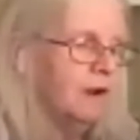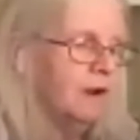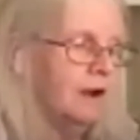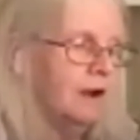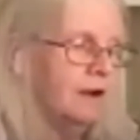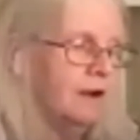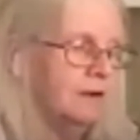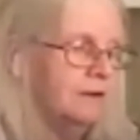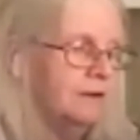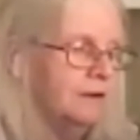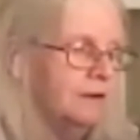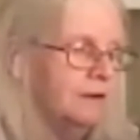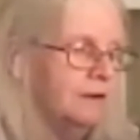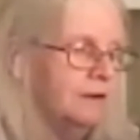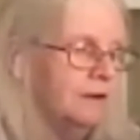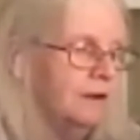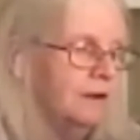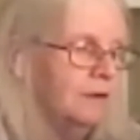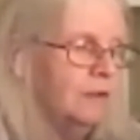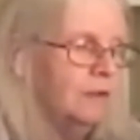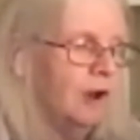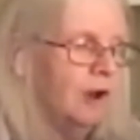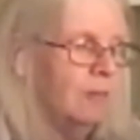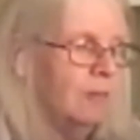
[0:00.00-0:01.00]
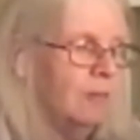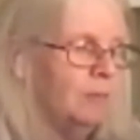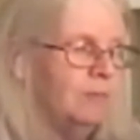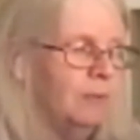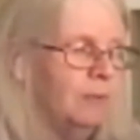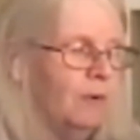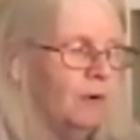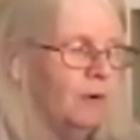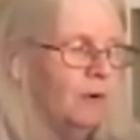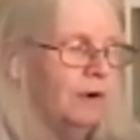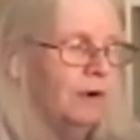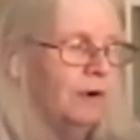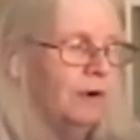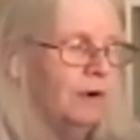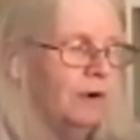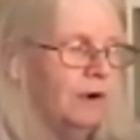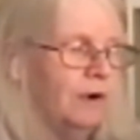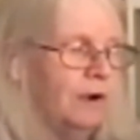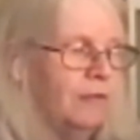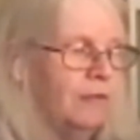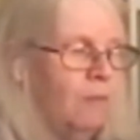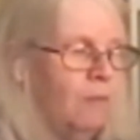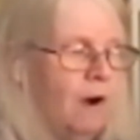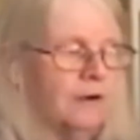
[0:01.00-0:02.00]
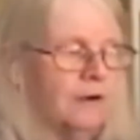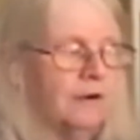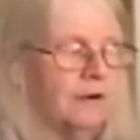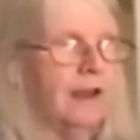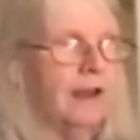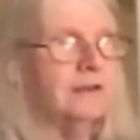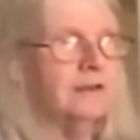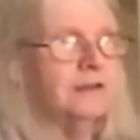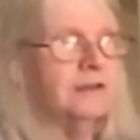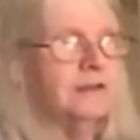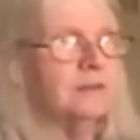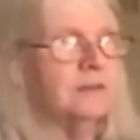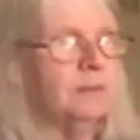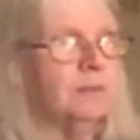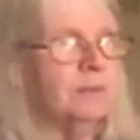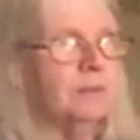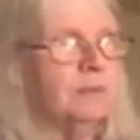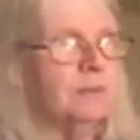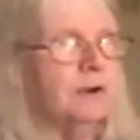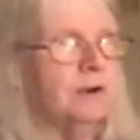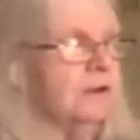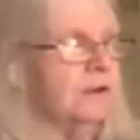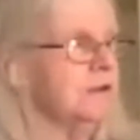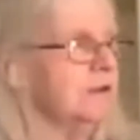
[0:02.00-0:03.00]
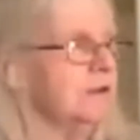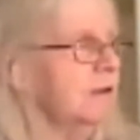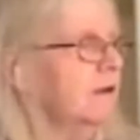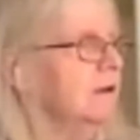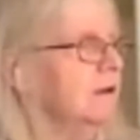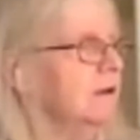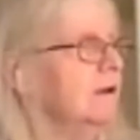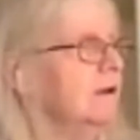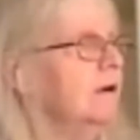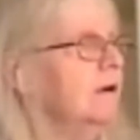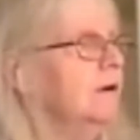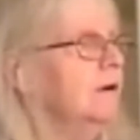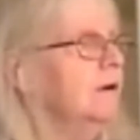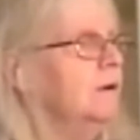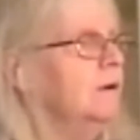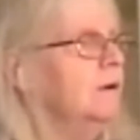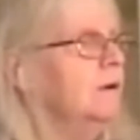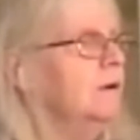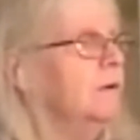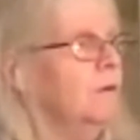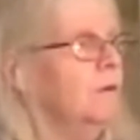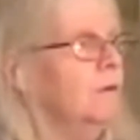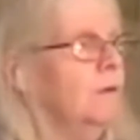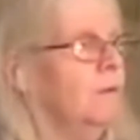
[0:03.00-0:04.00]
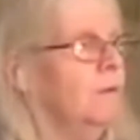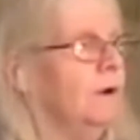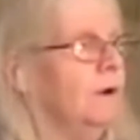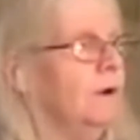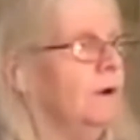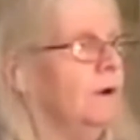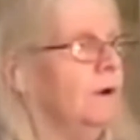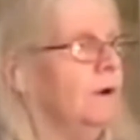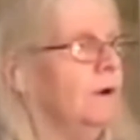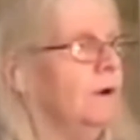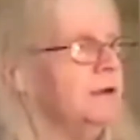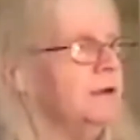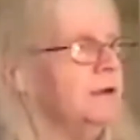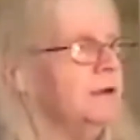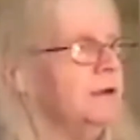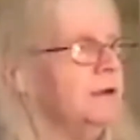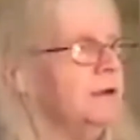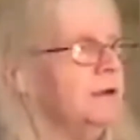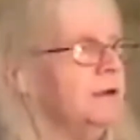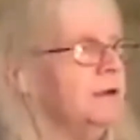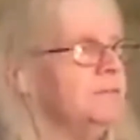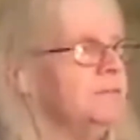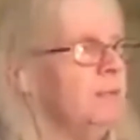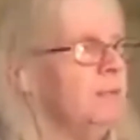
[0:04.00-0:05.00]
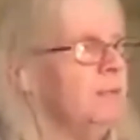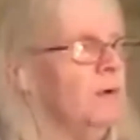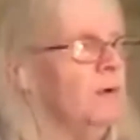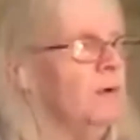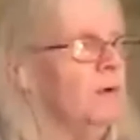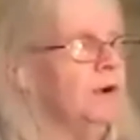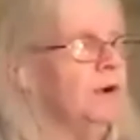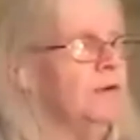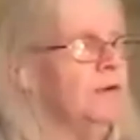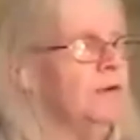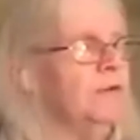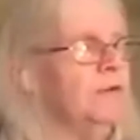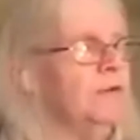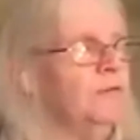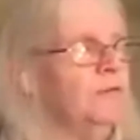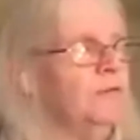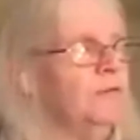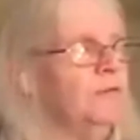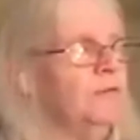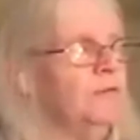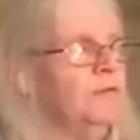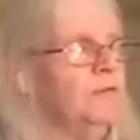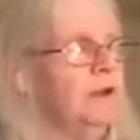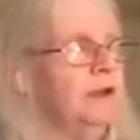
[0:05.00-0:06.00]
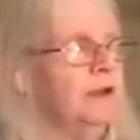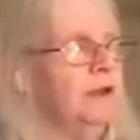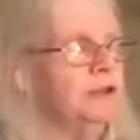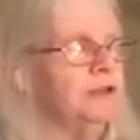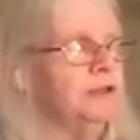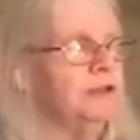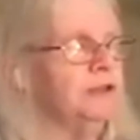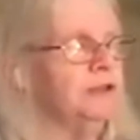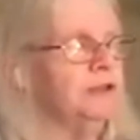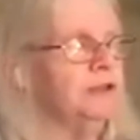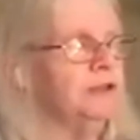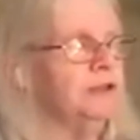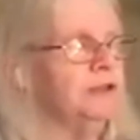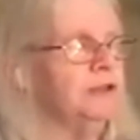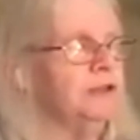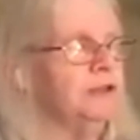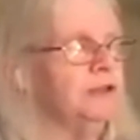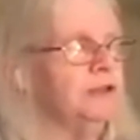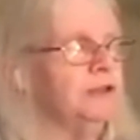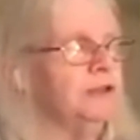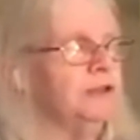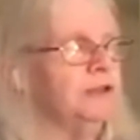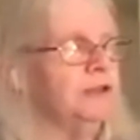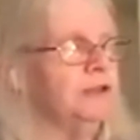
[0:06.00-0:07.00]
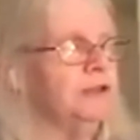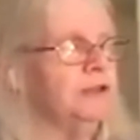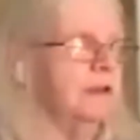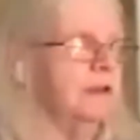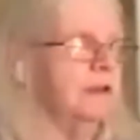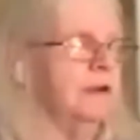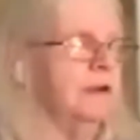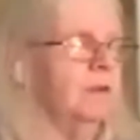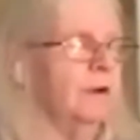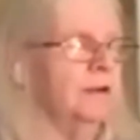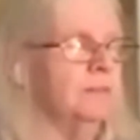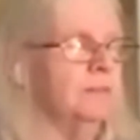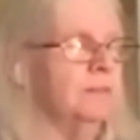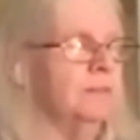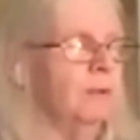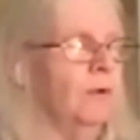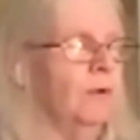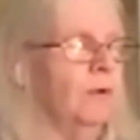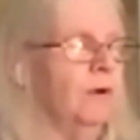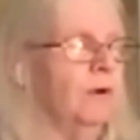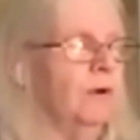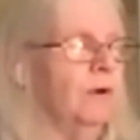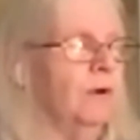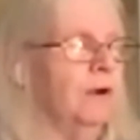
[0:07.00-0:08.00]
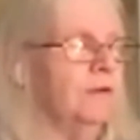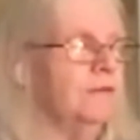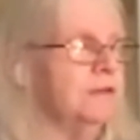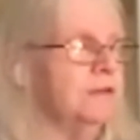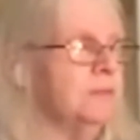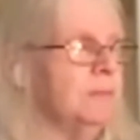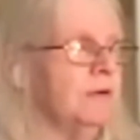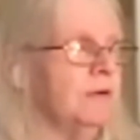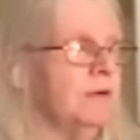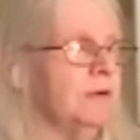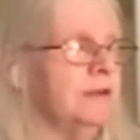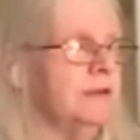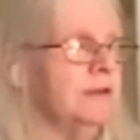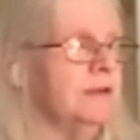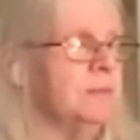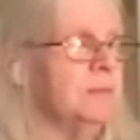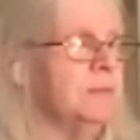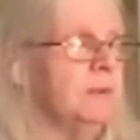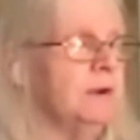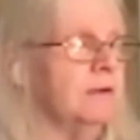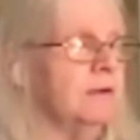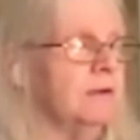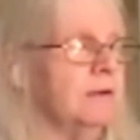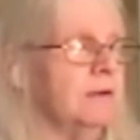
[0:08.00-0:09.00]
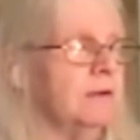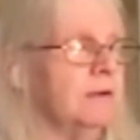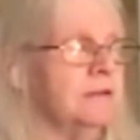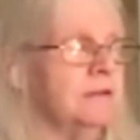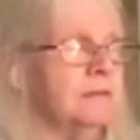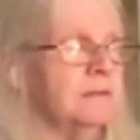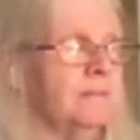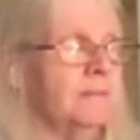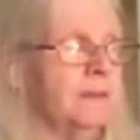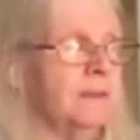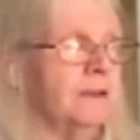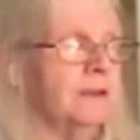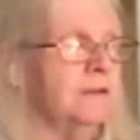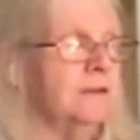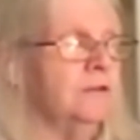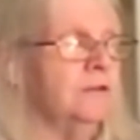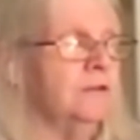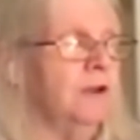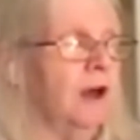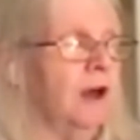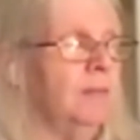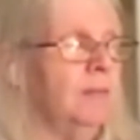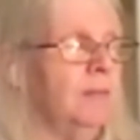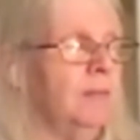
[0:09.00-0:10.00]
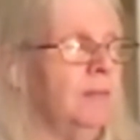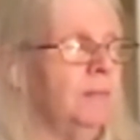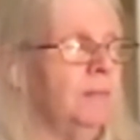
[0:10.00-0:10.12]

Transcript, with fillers: without being born of water and spirit. What is born of the flesh is flesh, and what is born of the Spirit is spirit. Do not be